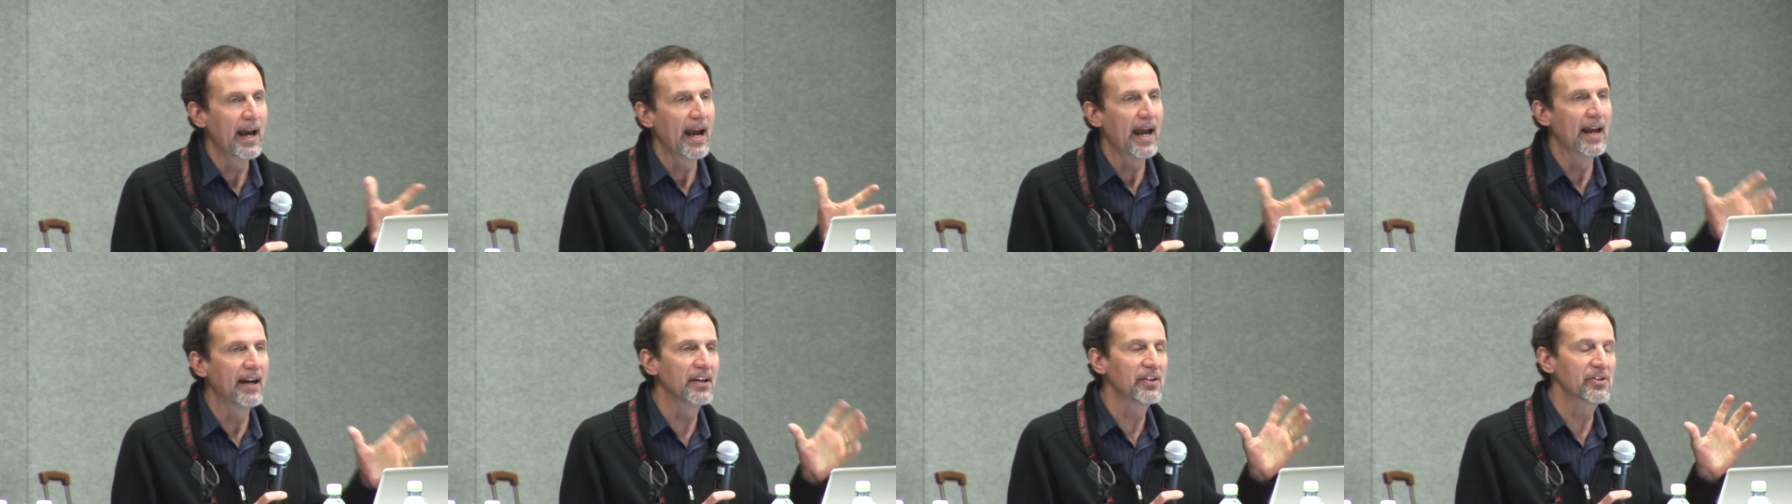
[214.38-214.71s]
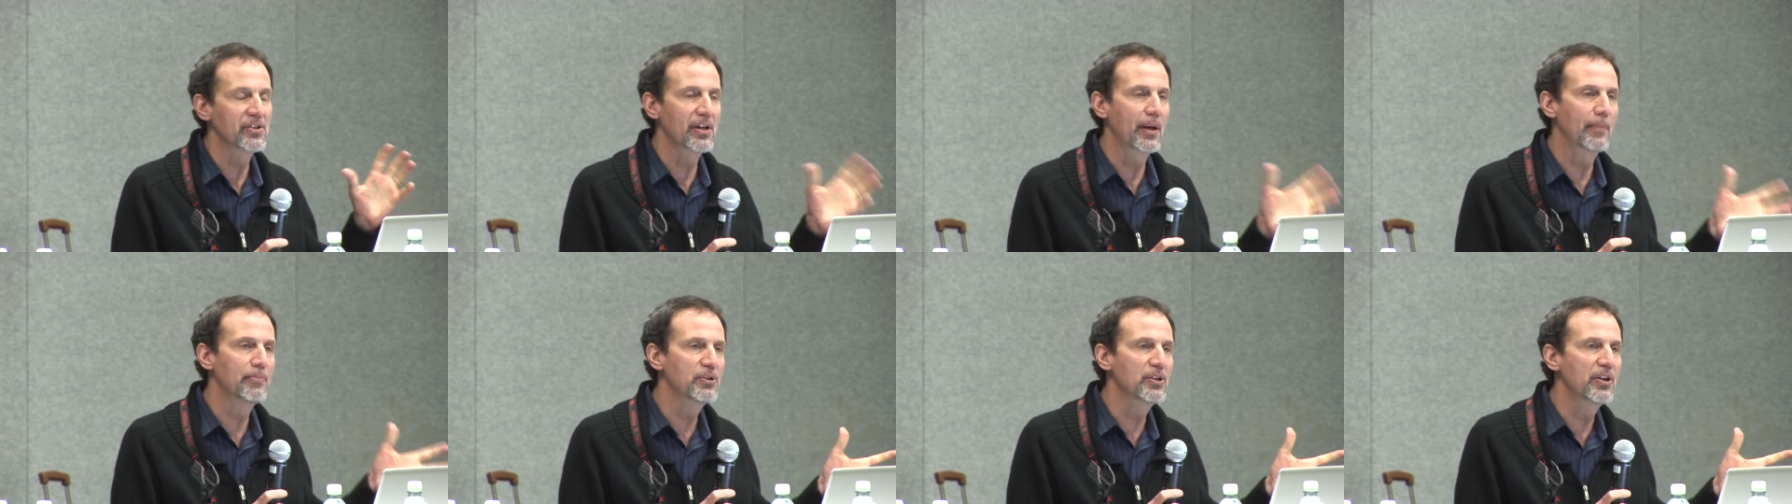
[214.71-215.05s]
And it
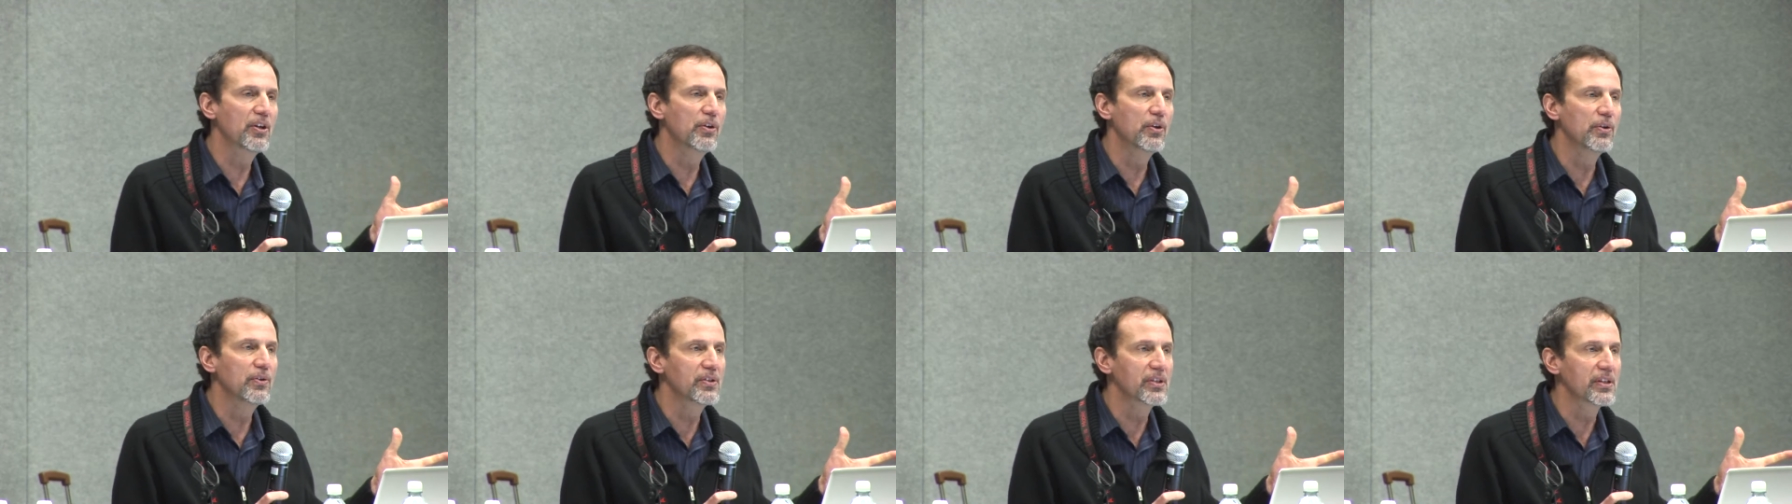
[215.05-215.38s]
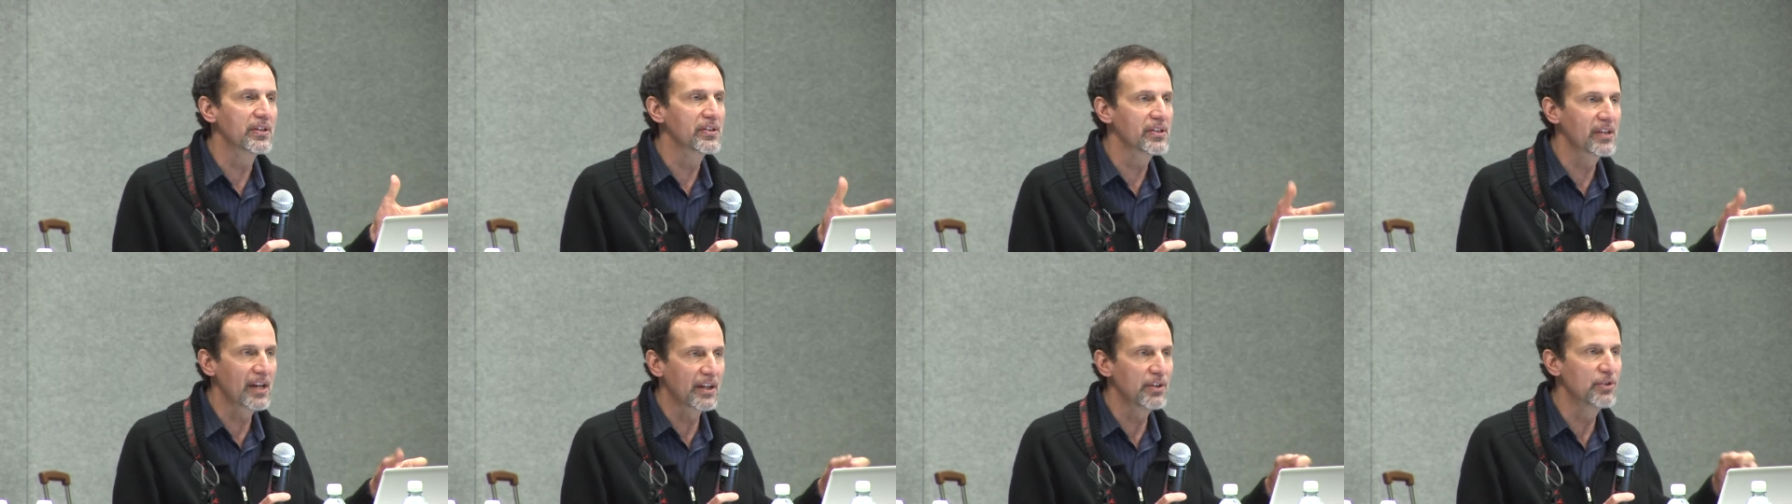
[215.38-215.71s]
substitutes
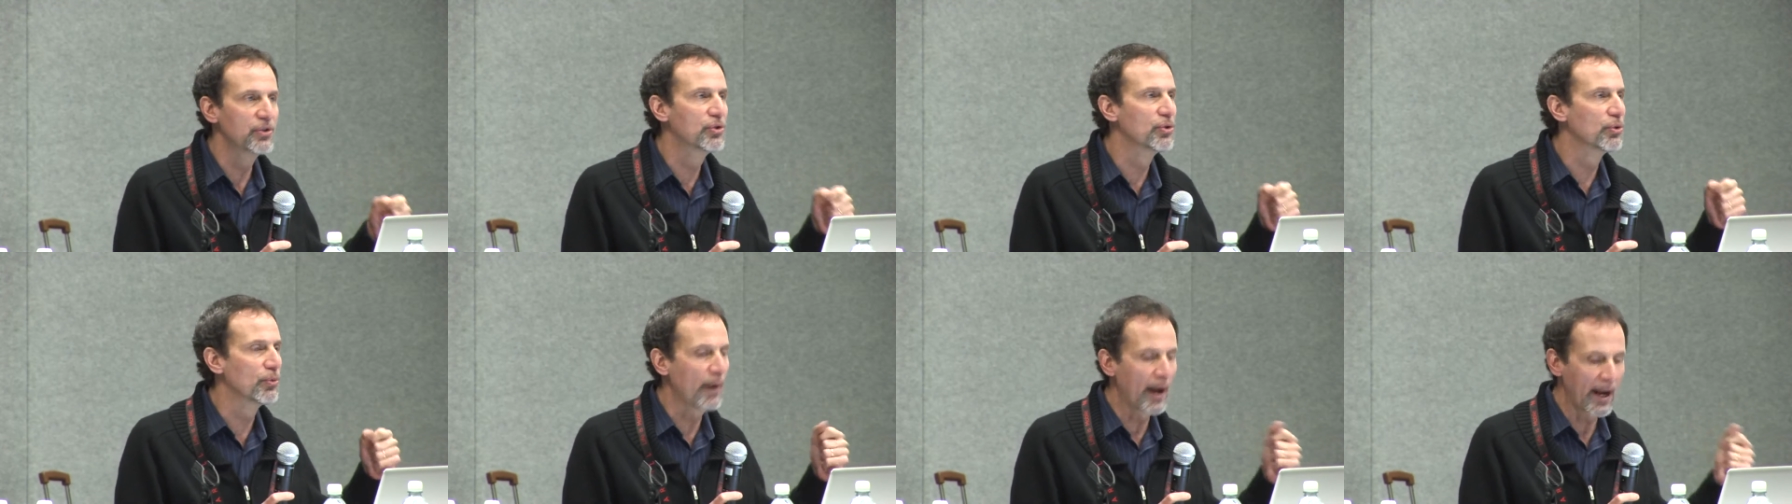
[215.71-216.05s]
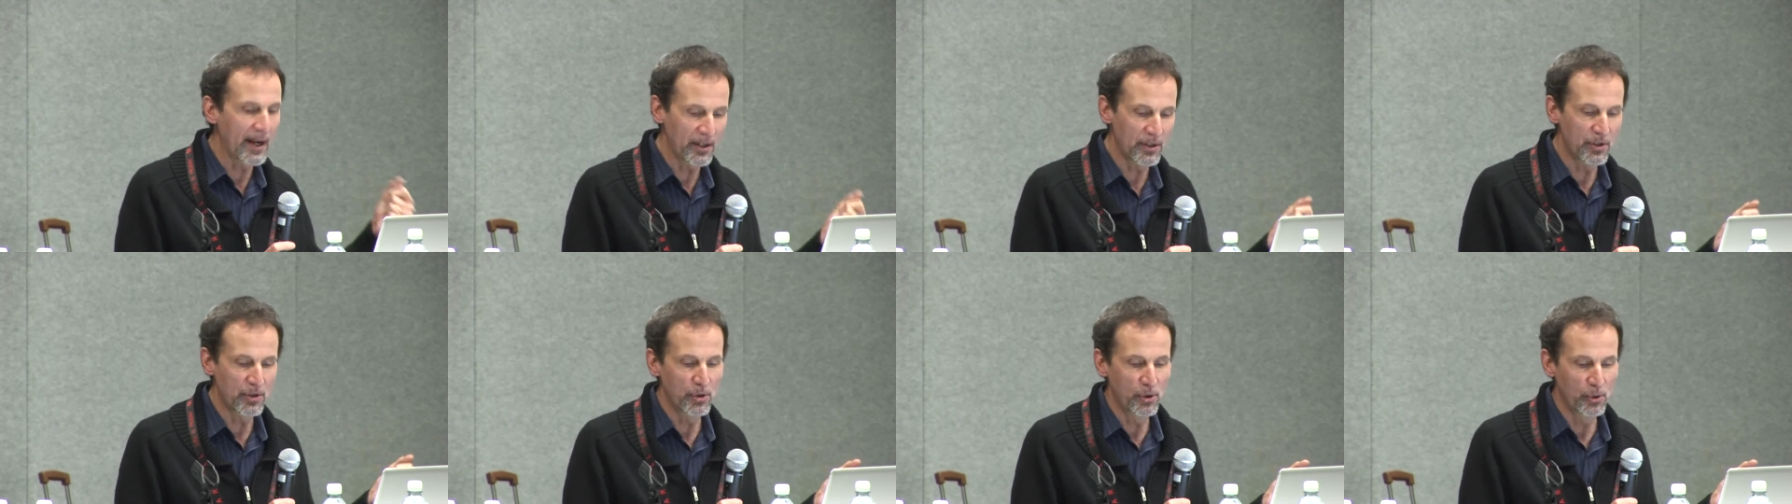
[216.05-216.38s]
instead
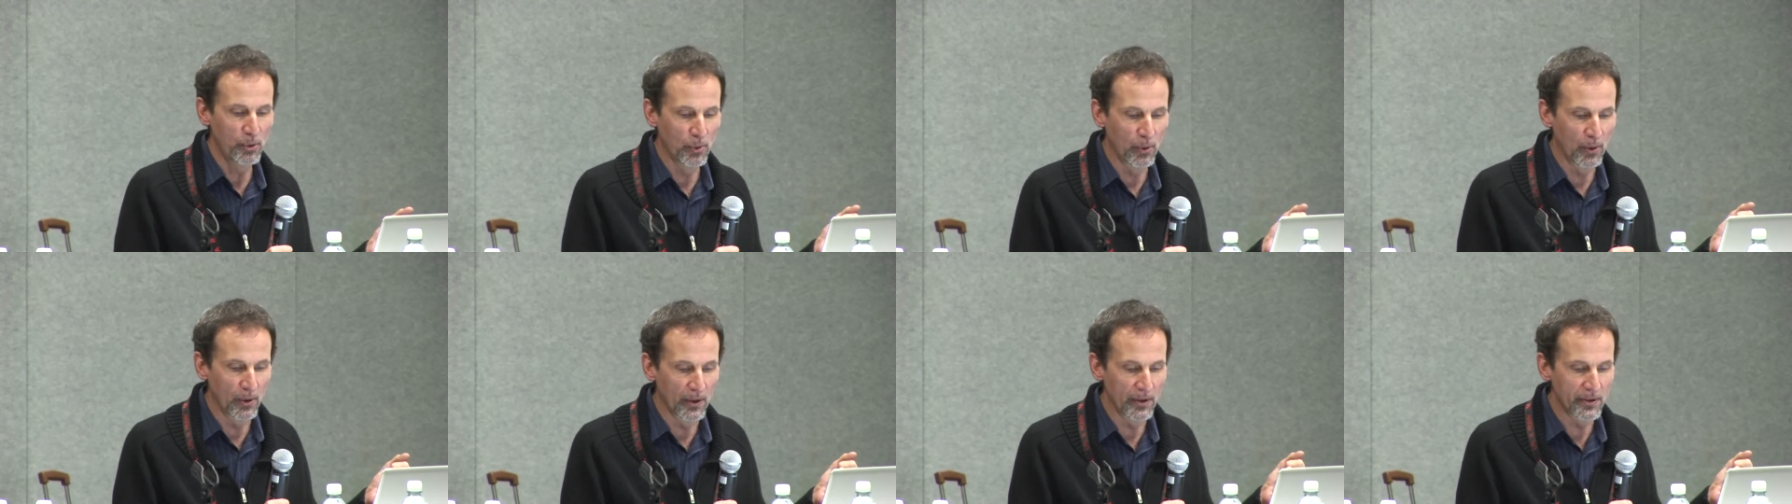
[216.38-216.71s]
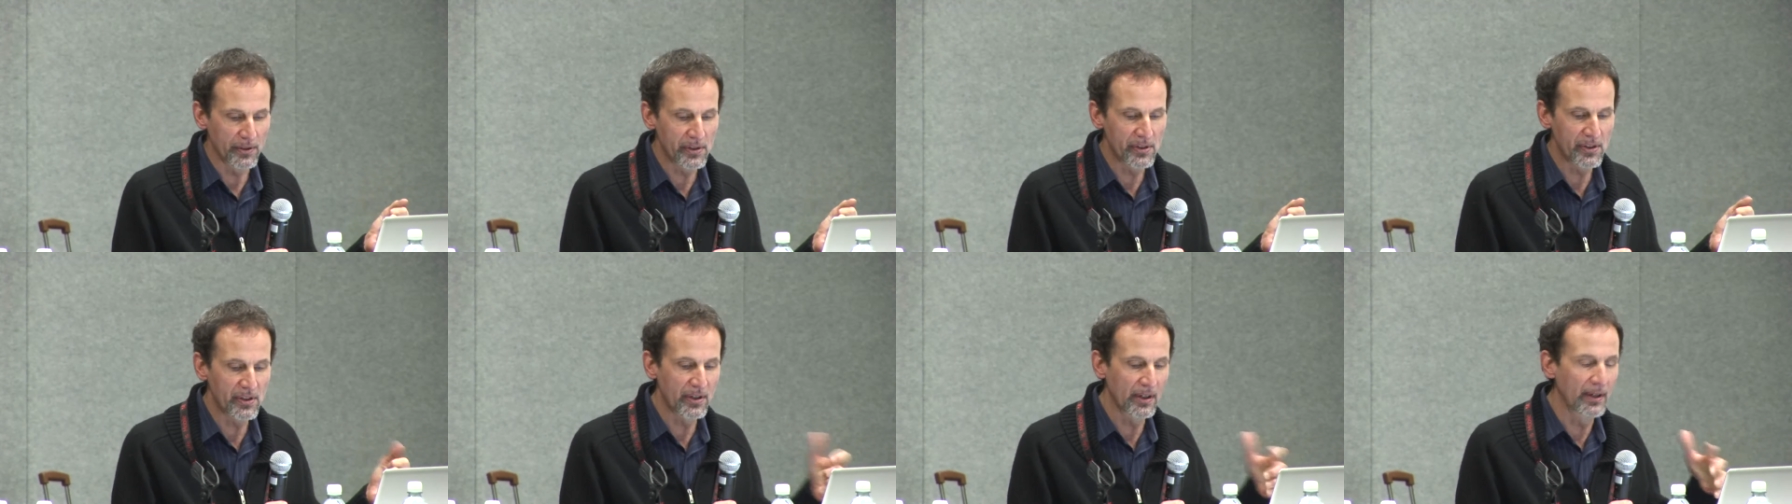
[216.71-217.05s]
direct
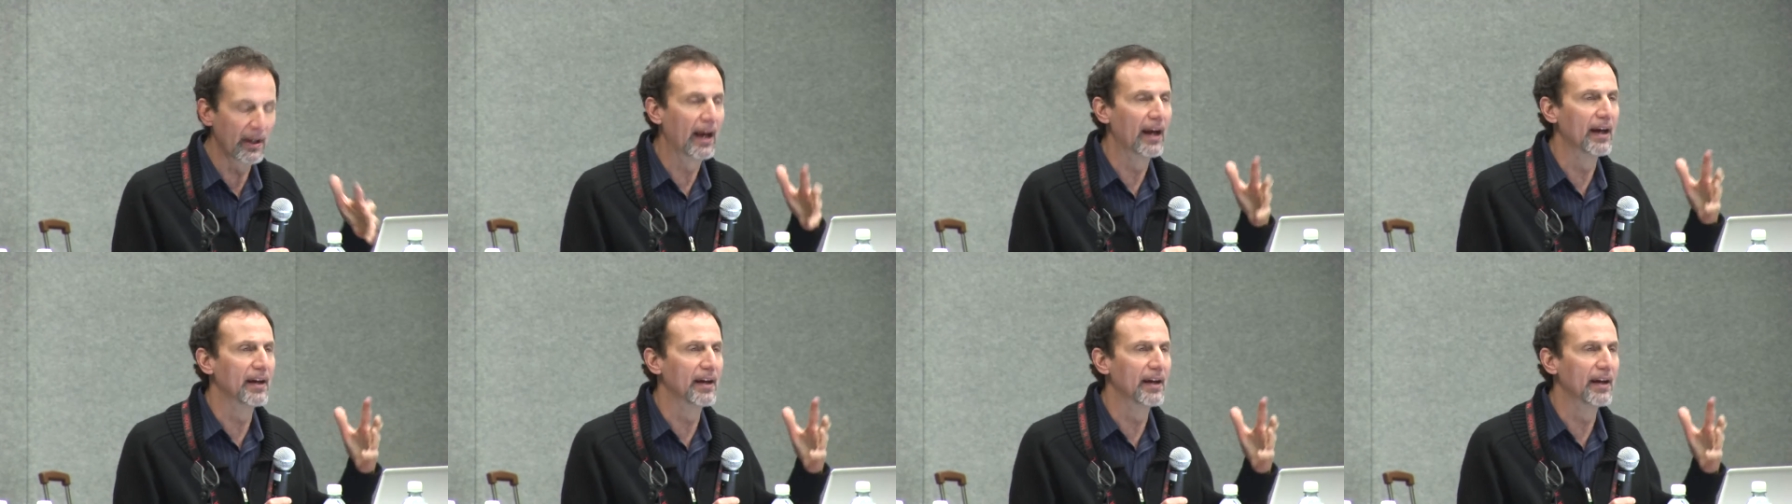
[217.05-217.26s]
tools,